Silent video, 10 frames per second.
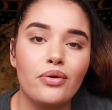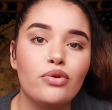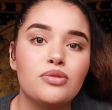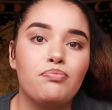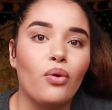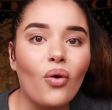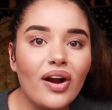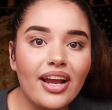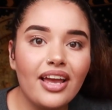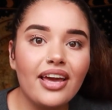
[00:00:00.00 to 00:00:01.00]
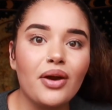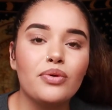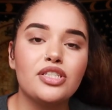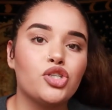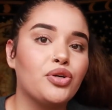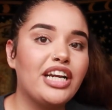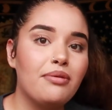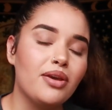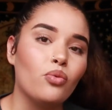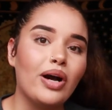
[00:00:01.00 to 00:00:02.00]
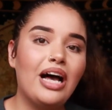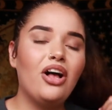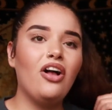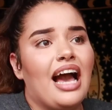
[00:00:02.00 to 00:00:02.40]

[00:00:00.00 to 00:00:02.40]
It was boring. It wasn't treating me well.